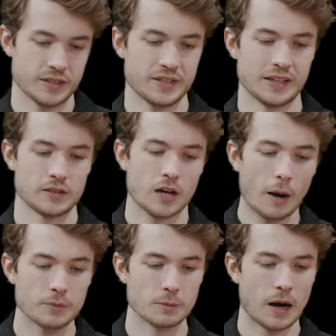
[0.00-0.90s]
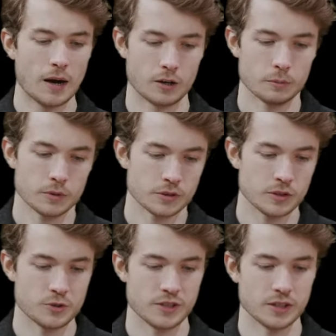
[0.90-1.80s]
this data top to bottom
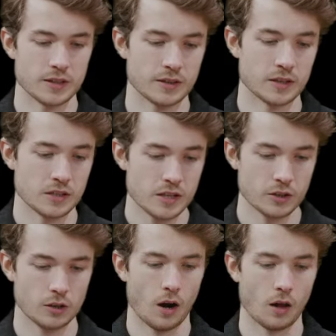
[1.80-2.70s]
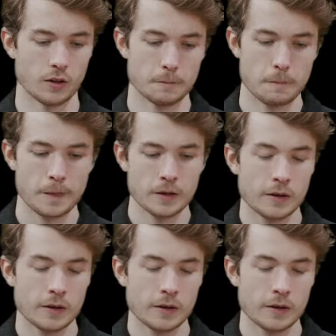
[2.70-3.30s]
using the year column,